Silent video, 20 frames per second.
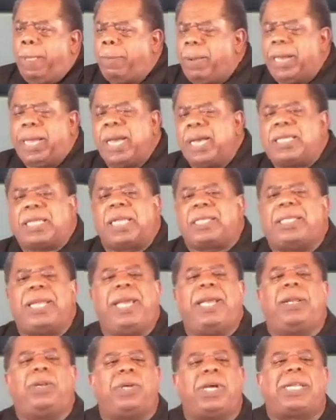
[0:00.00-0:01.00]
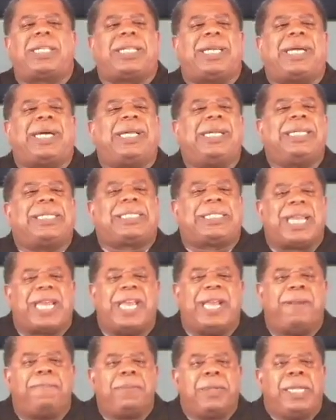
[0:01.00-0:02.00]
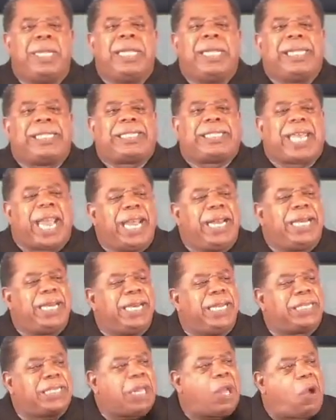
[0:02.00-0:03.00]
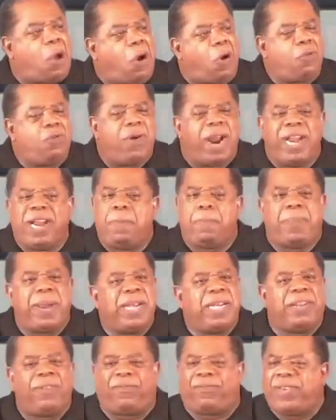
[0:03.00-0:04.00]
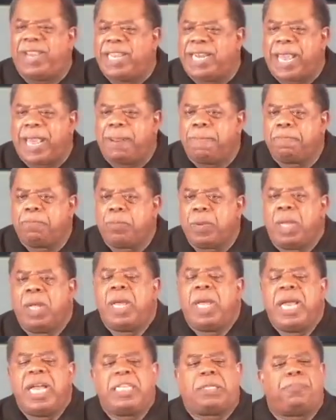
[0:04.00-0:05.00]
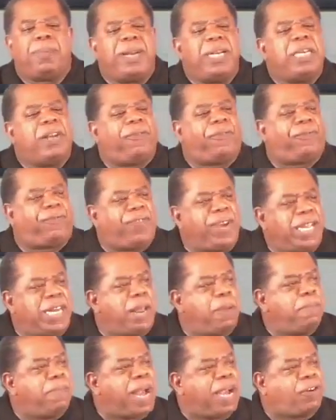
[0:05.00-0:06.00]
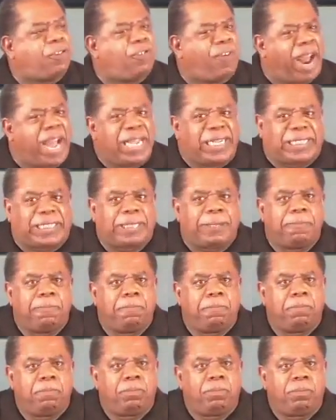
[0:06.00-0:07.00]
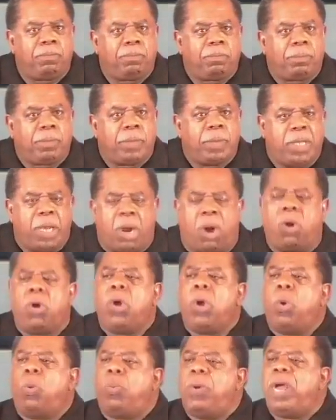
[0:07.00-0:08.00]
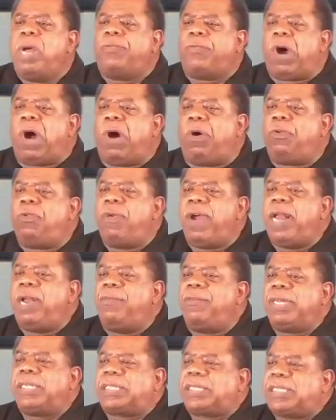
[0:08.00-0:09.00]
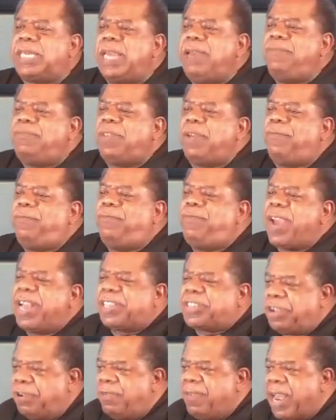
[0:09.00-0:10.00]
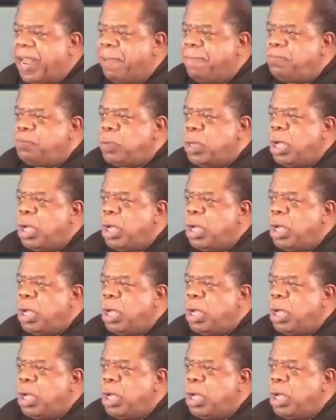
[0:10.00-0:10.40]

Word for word: But here's the thing you have to understand Satan has already been defeated, he's been defeated by Christ. You know, we have already received the victory.